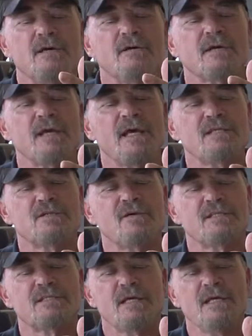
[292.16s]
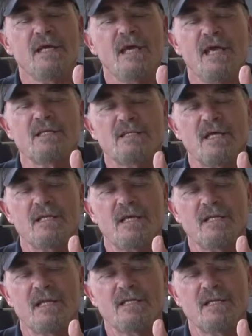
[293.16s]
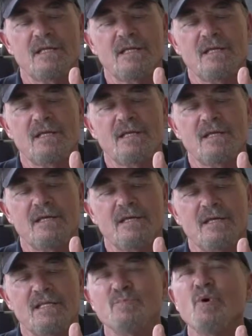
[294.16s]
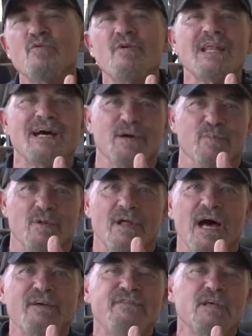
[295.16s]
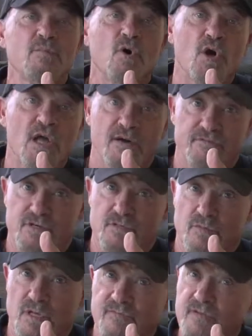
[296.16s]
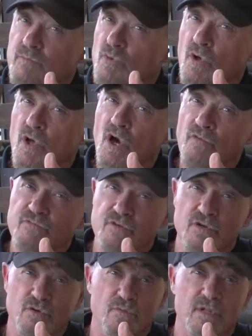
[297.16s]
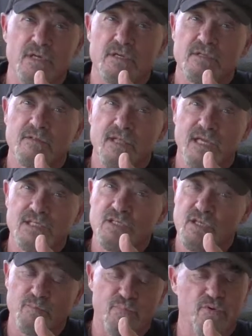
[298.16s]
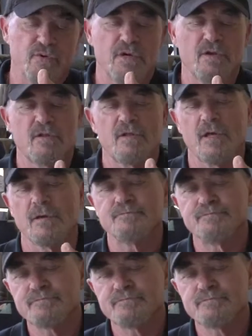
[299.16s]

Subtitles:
Okay, so it's more reliable. I feel more comfortable. I feel more confident with it. That's the important thing.